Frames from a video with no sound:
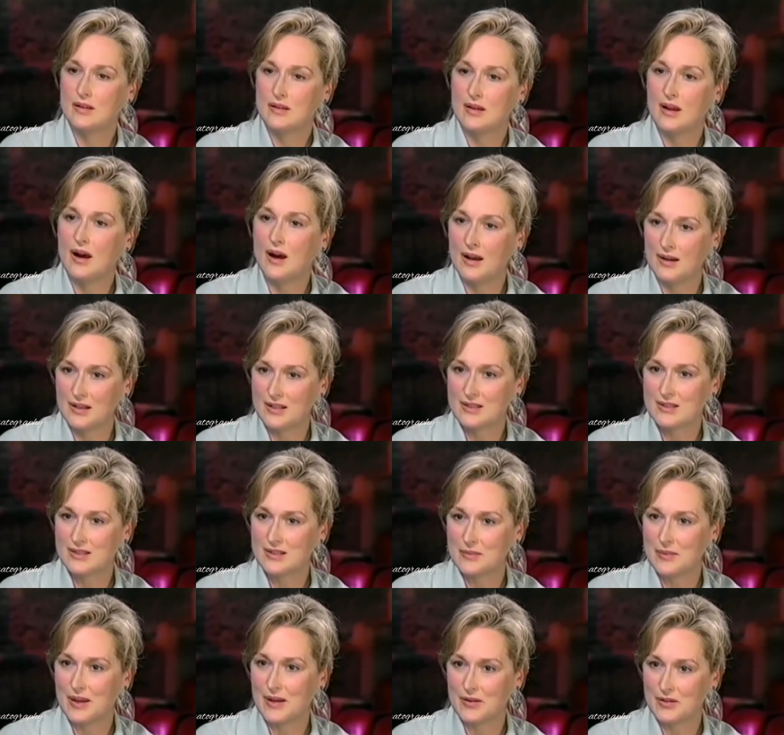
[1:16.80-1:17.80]
honest
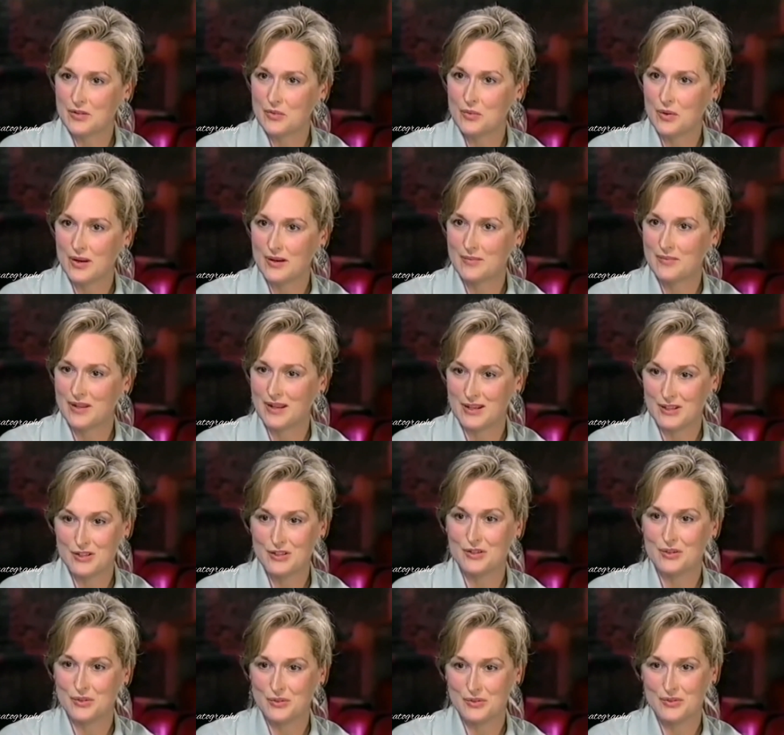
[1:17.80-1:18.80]
about what they
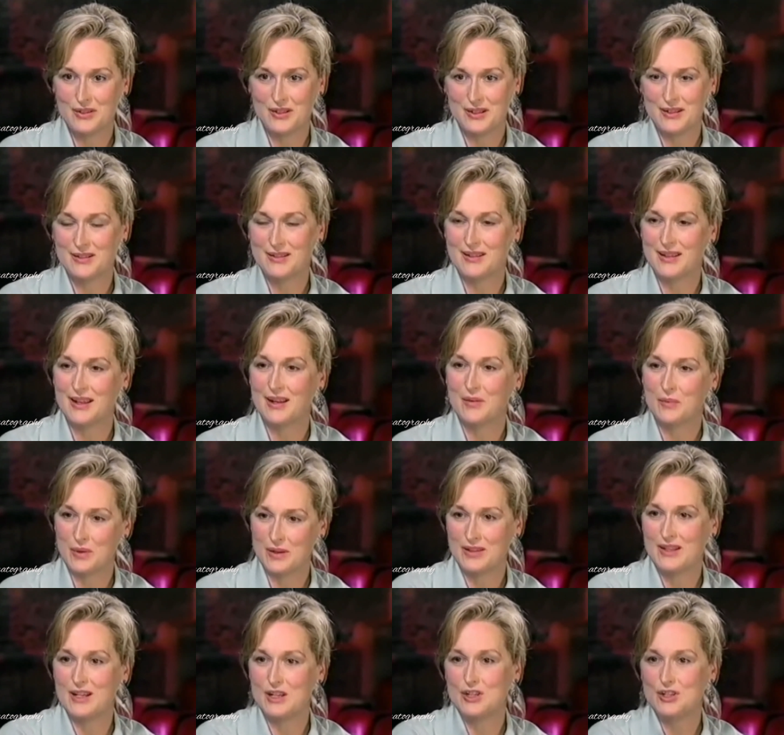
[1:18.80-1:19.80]
do, that what
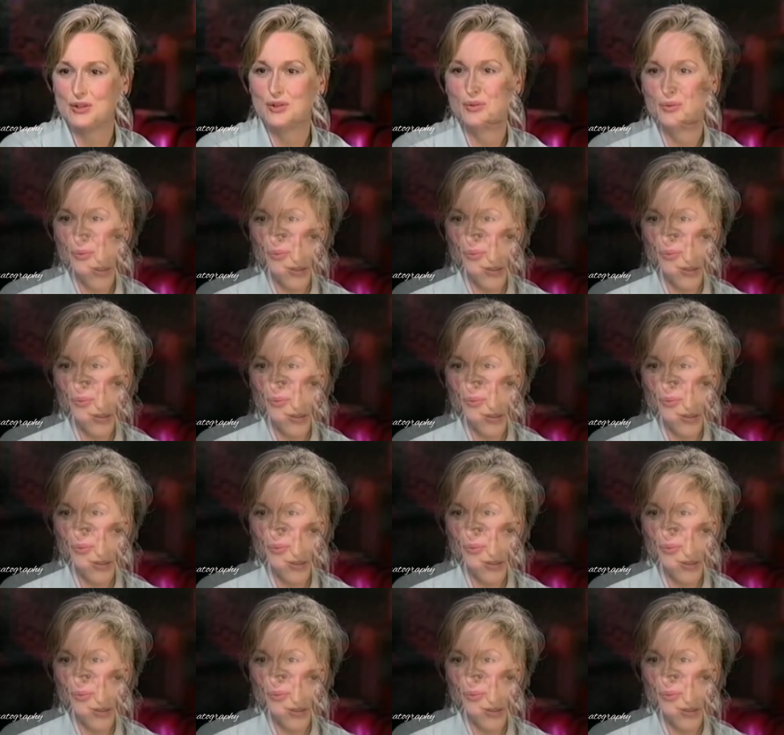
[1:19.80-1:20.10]
they do